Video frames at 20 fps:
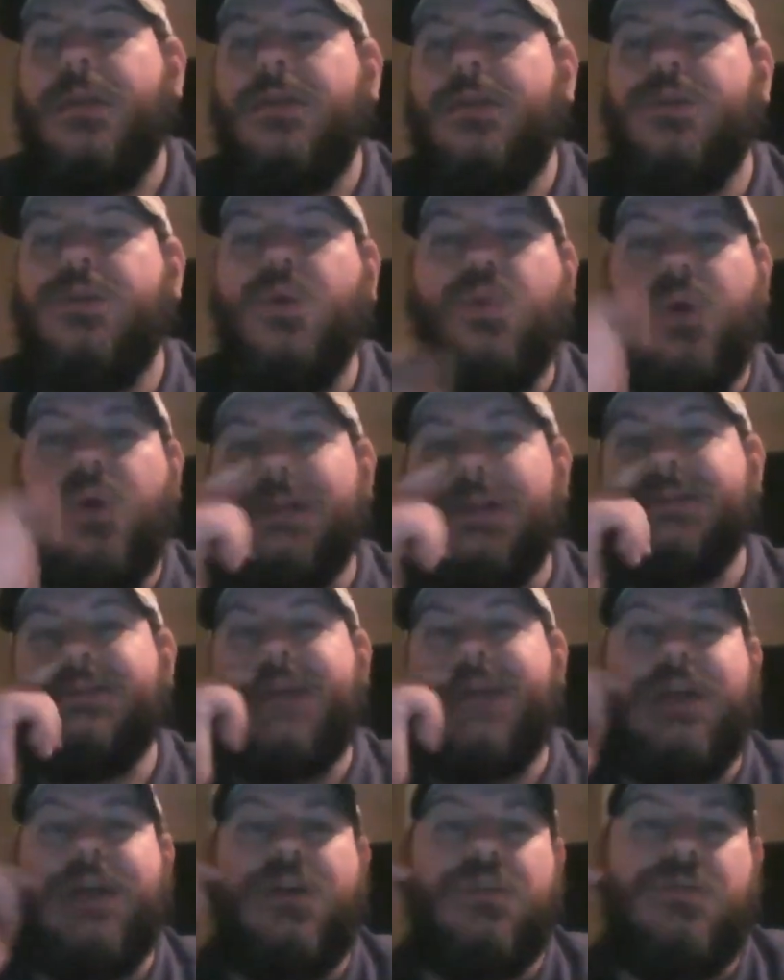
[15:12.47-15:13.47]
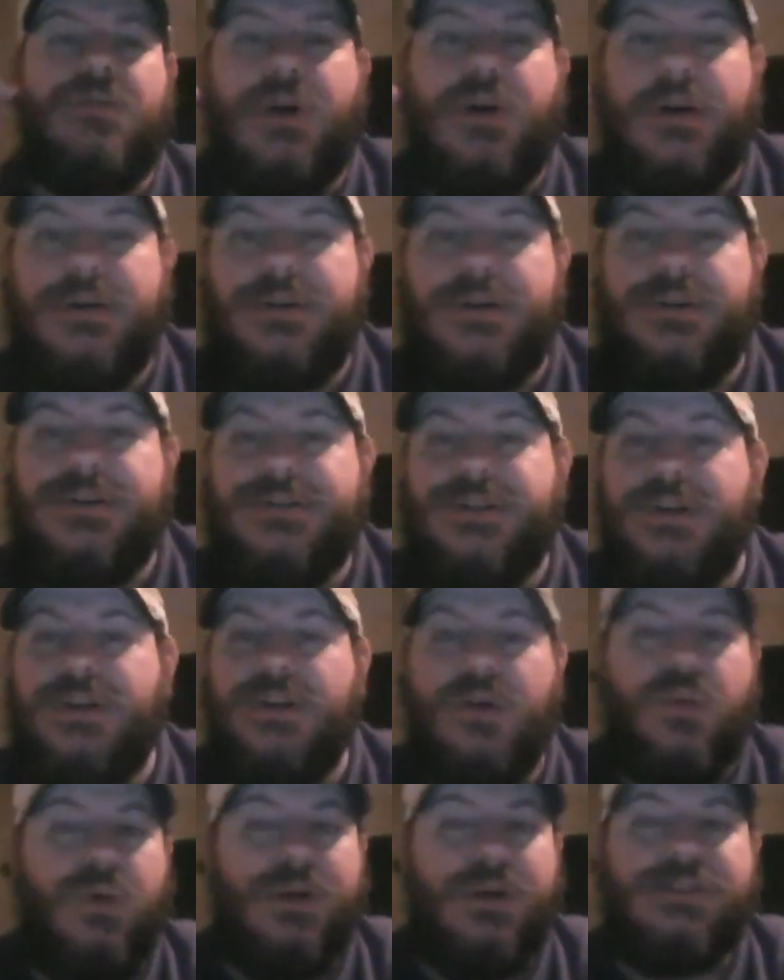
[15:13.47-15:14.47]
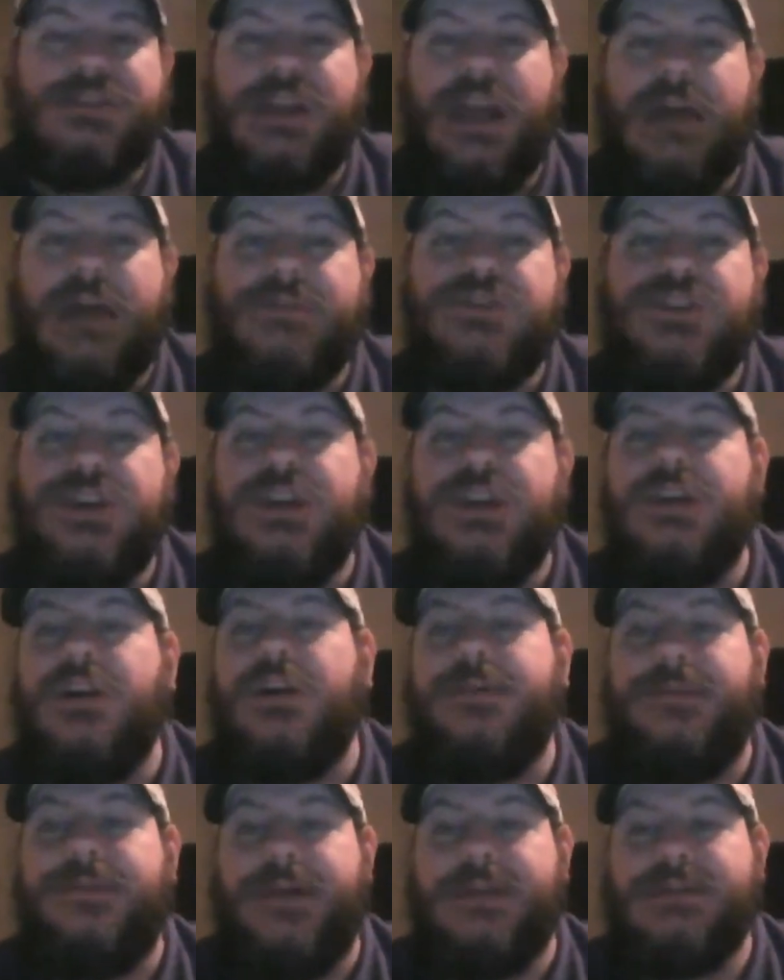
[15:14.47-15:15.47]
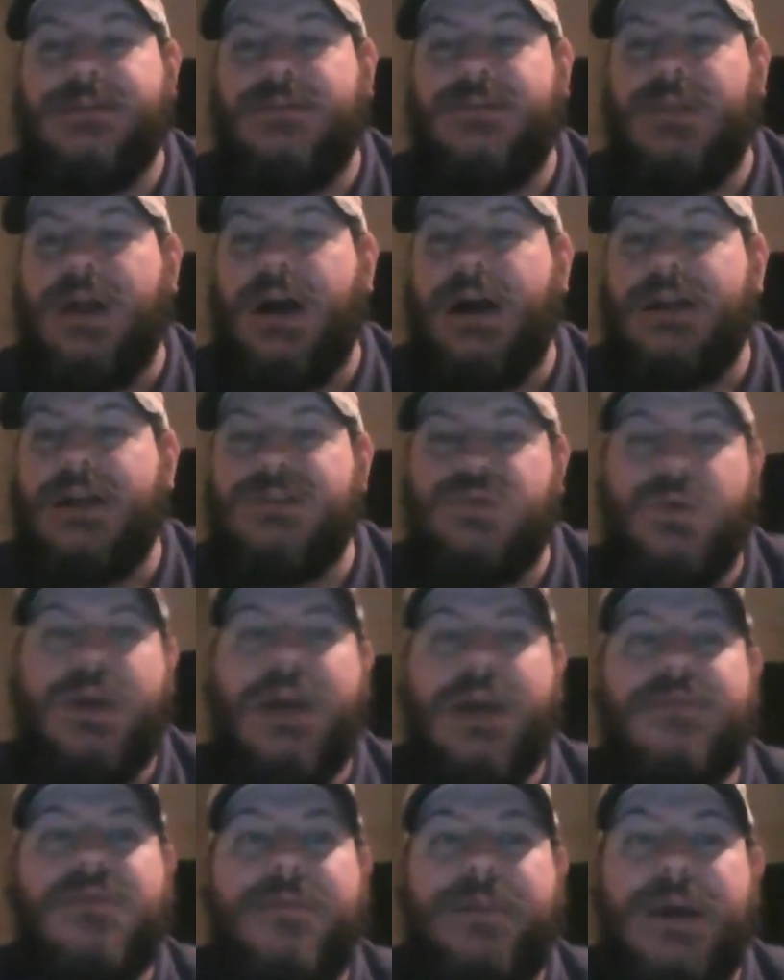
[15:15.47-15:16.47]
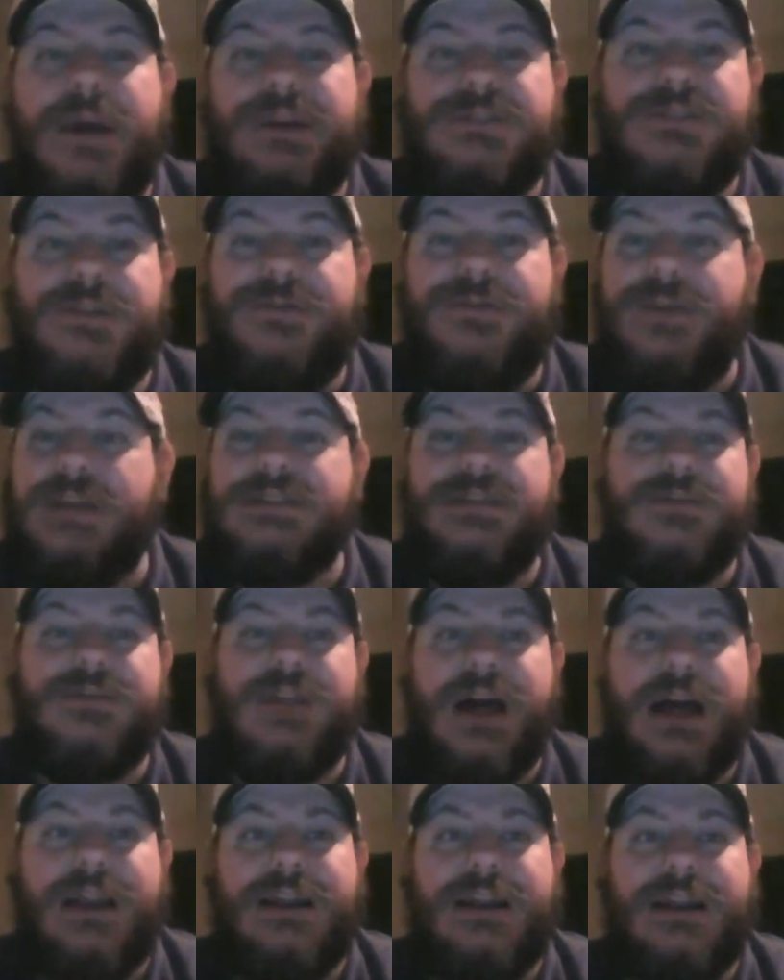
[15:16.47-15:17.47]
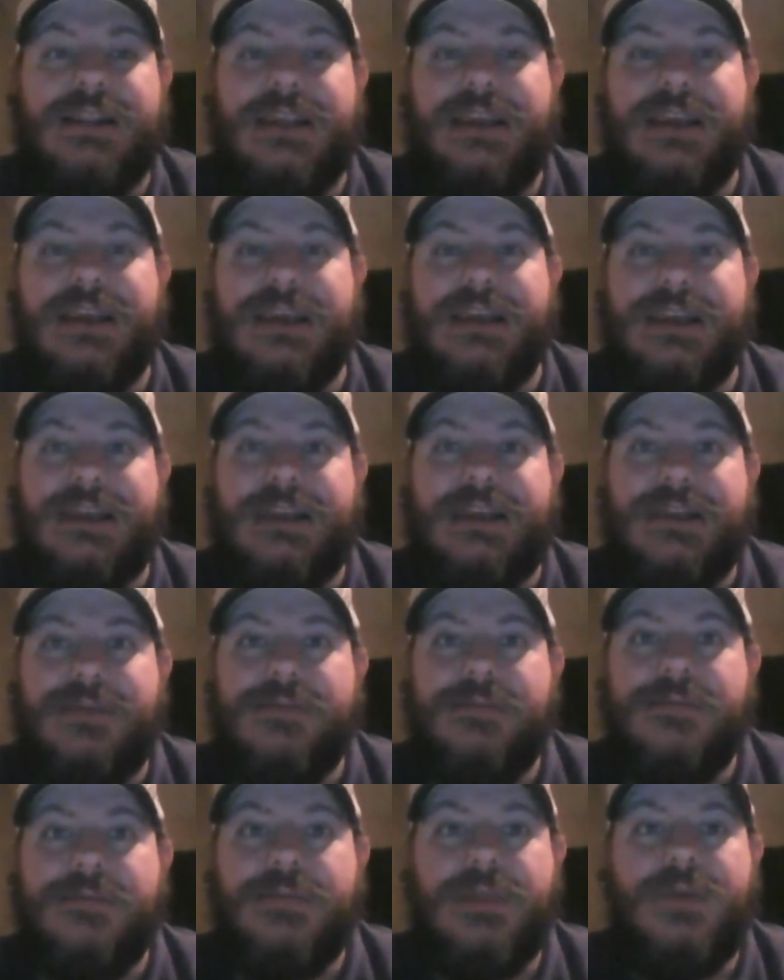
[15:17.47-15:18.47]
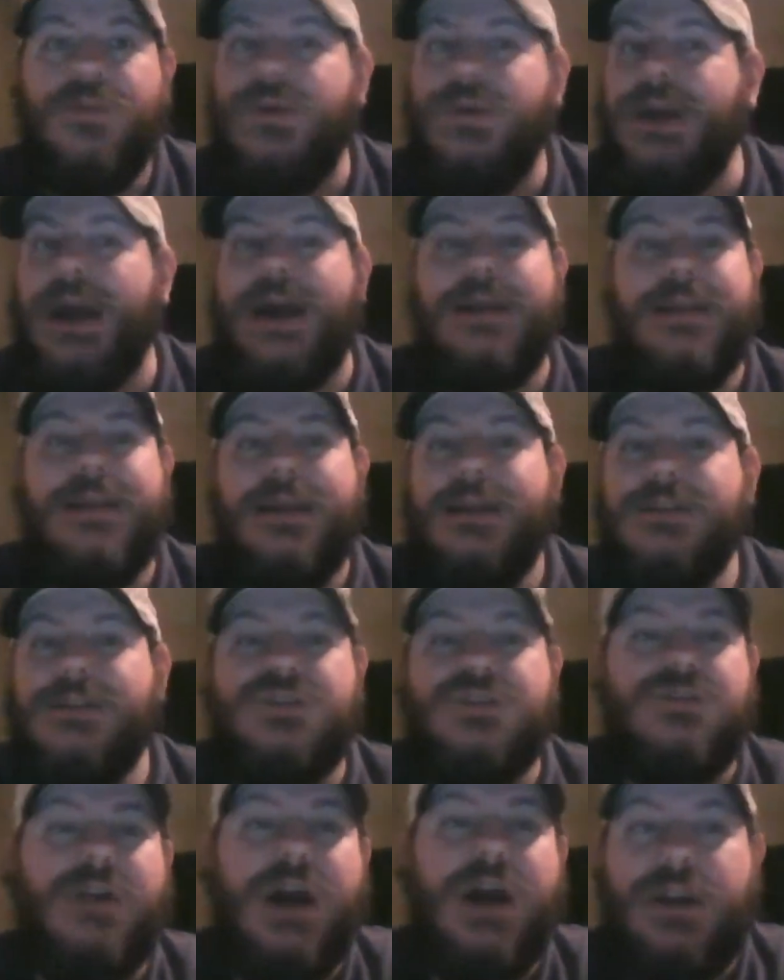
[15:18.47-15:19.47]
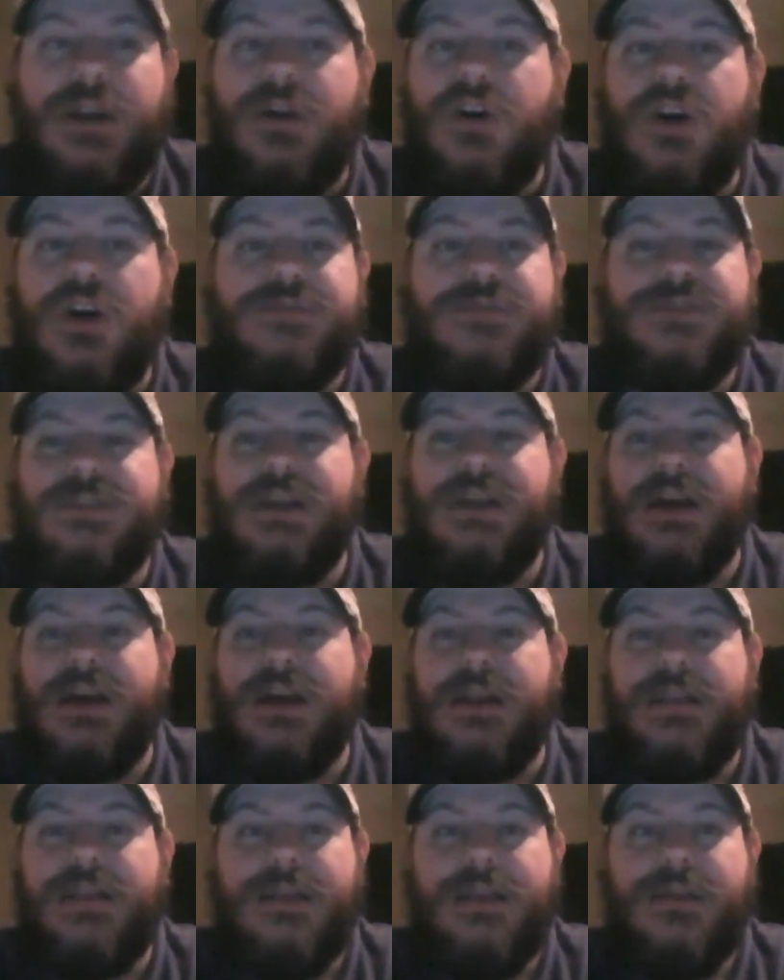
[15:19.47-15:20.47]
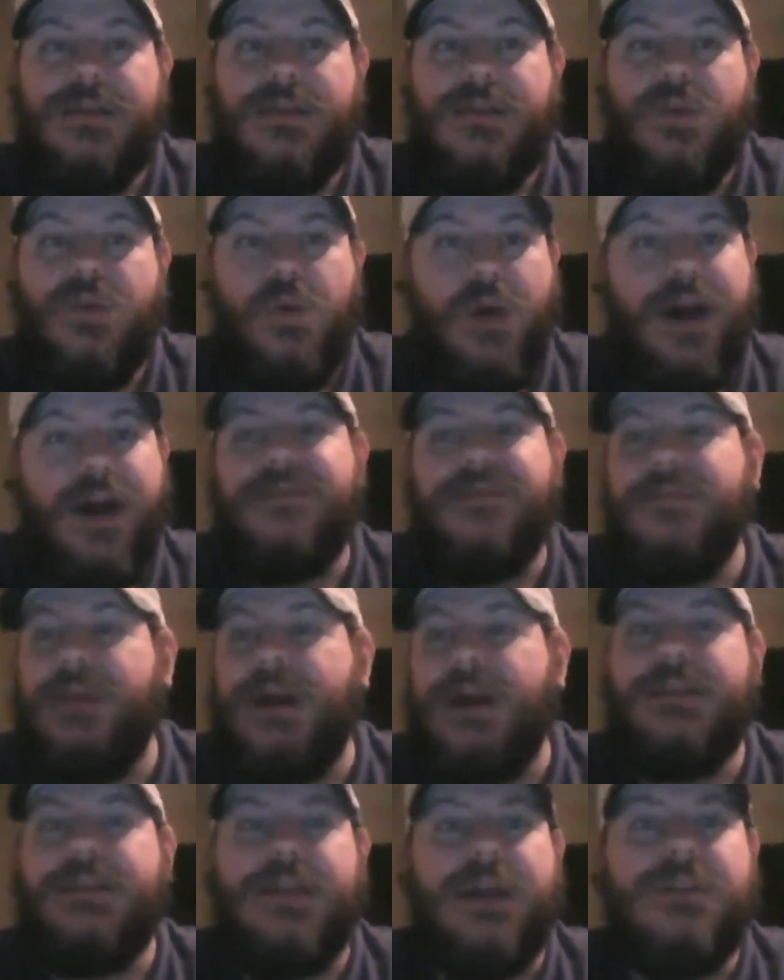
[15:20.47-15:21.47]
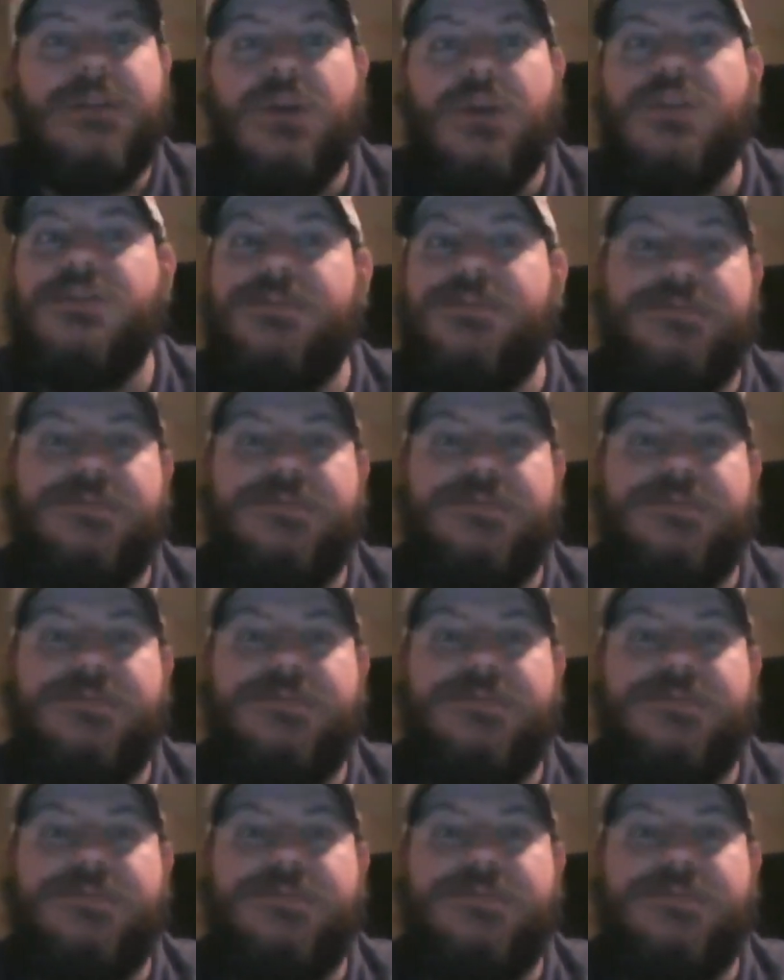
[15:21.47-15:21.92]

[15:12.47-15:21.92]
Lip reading: the ones that are runners are the ones that have shitty offensive lines. We have the best offensive line in the league. We got Teron Armstead, who I've met. That dude's